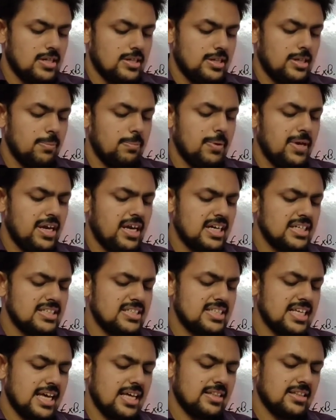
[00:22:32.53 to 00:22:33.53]

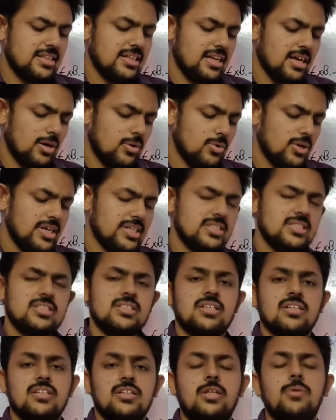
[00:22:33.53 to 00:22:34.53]
Deepika sang the
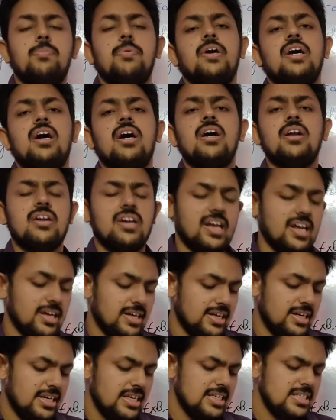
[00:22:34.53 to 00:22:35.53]
loudest. Deepika
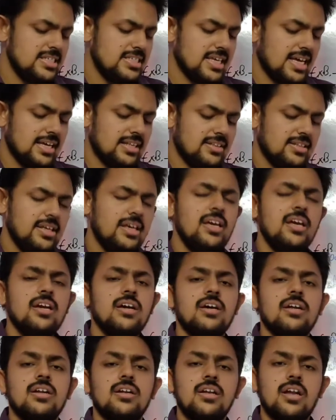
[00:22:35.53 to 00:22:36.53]
rarely sang the
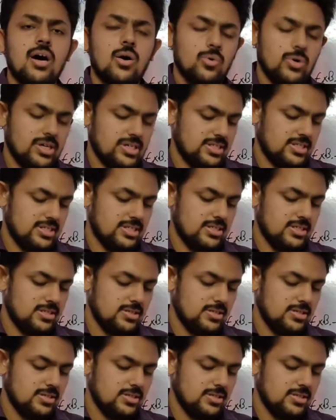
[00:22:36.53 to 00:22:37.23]
loudest.